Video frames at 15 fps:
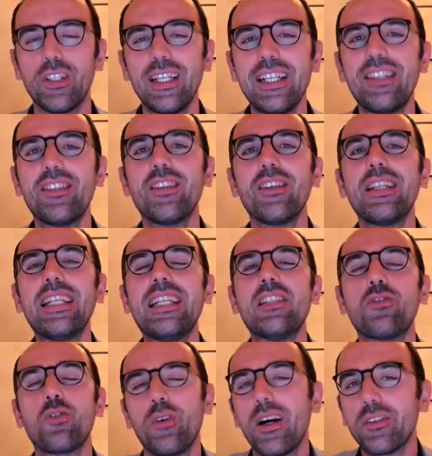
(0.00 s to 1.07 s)
It's an
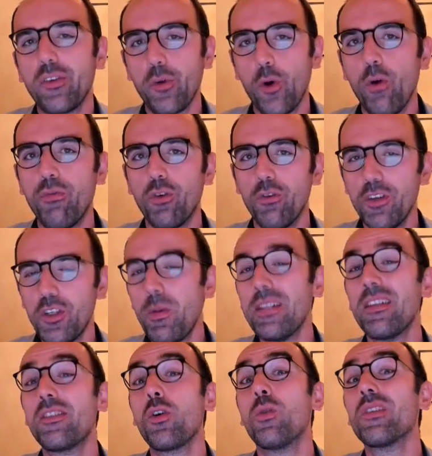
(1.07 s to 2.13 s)
introductory offer, which means
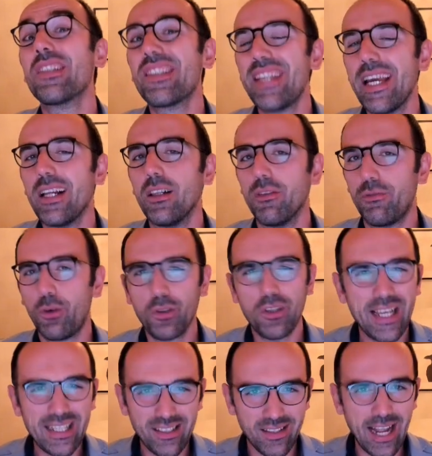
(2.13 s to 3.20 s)
it's on sale for the
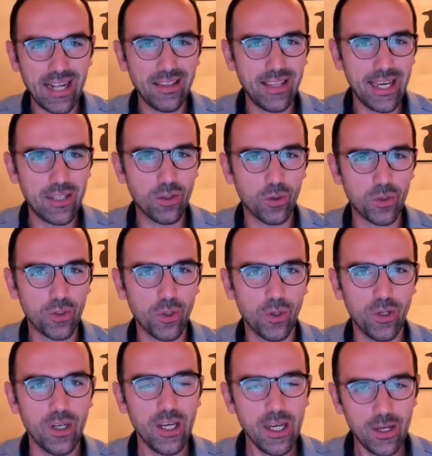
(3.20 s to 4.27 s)
next 10 days or so,
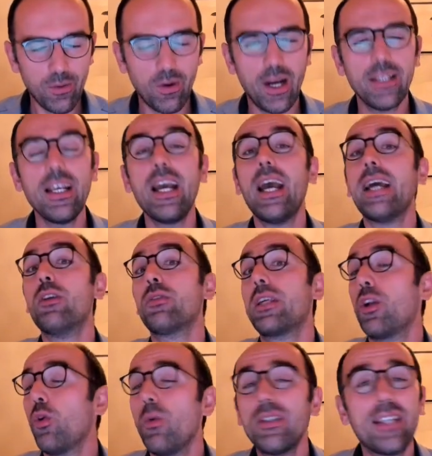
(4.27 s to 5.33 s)
right? And you can
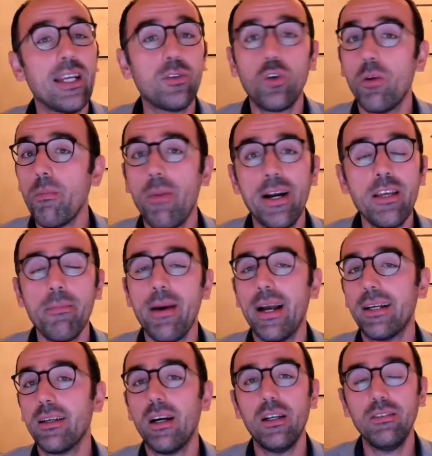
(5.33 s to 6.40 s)
always get your money
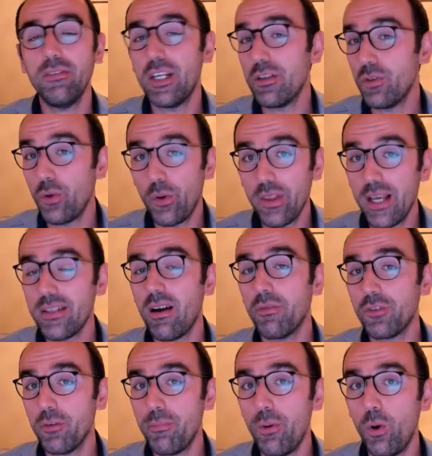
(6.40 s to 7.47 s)
back within 30 days
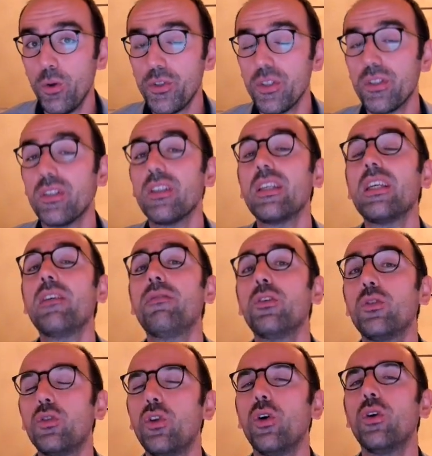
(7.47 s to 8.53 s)
after purchase if you
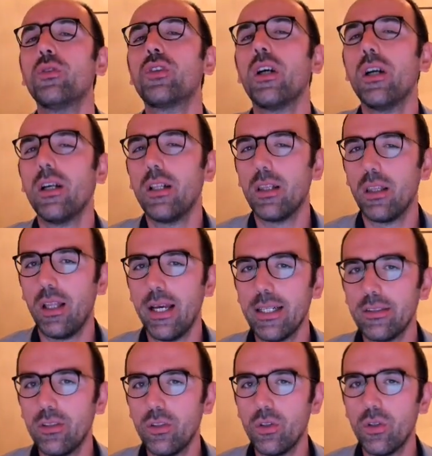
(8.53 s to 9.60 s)
don't like
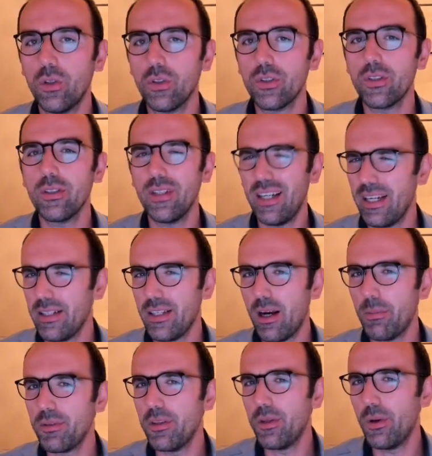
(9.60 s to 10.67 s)
the course. I
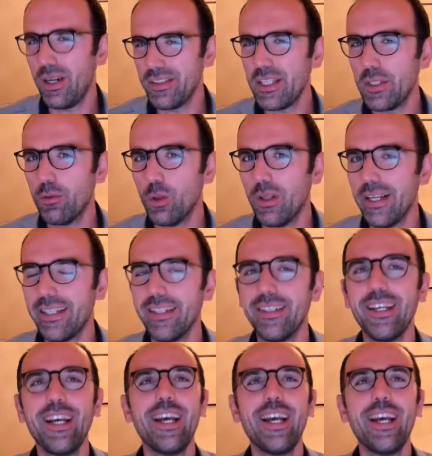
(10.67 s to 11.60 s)
doubt it though. I think you will like it.